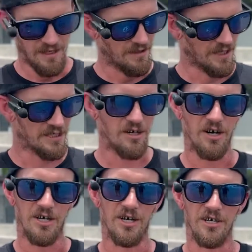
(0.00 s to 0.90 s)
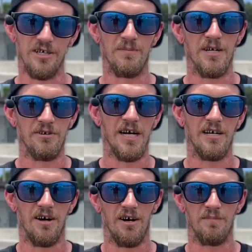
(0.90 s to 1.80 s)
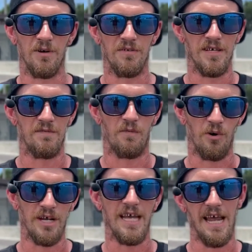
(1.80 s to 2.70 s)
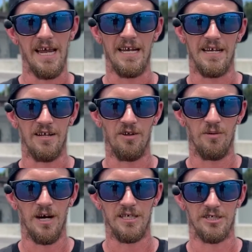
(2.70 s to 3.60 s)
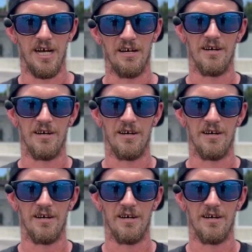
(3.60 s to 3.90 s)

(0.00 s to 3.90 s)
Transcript: These are currently being ran on both the 48 kilowatt drag